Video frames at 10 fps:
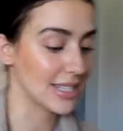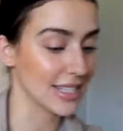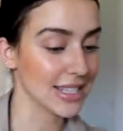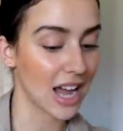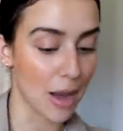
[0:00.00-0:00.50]
it
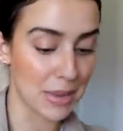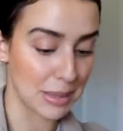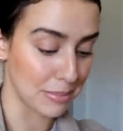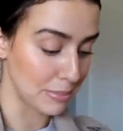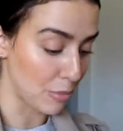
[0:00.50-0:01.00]
does come in
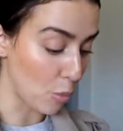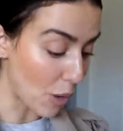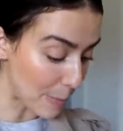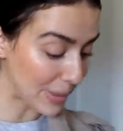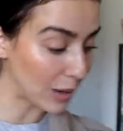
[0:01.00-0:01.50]

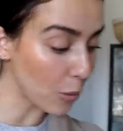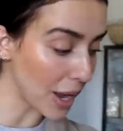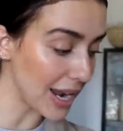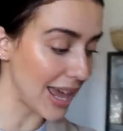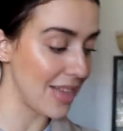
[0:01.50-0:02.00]
one big
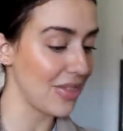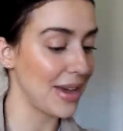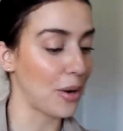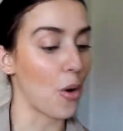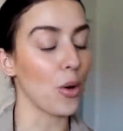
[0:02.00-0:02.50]
one, and
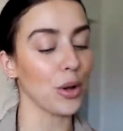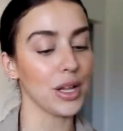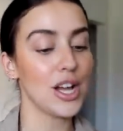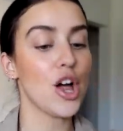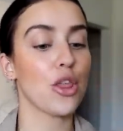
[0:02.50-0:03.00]
then all
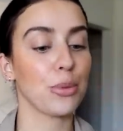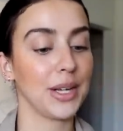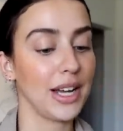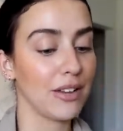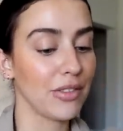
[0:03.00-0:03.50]

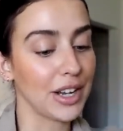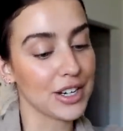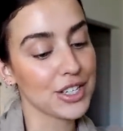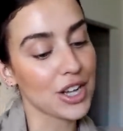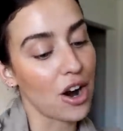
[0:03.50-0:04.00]
three of
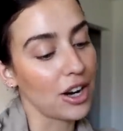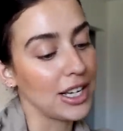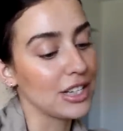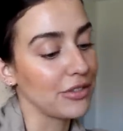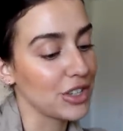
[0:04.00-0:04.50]
theirs are
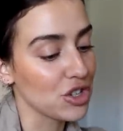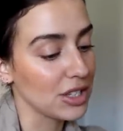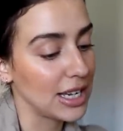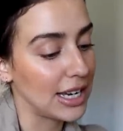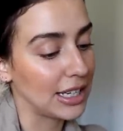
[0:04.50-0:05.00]

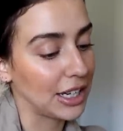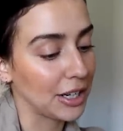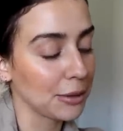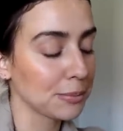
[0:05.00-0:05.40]
individually in here.